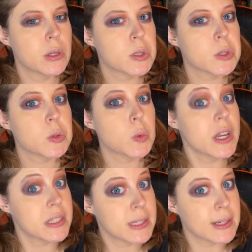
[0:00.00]

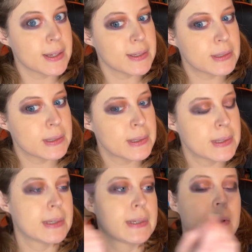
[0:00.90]
swastikas
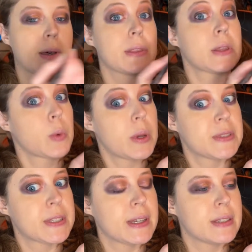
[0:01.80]
on their
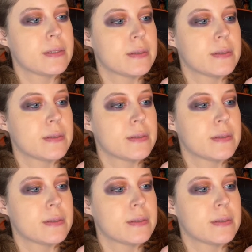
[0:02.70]
website.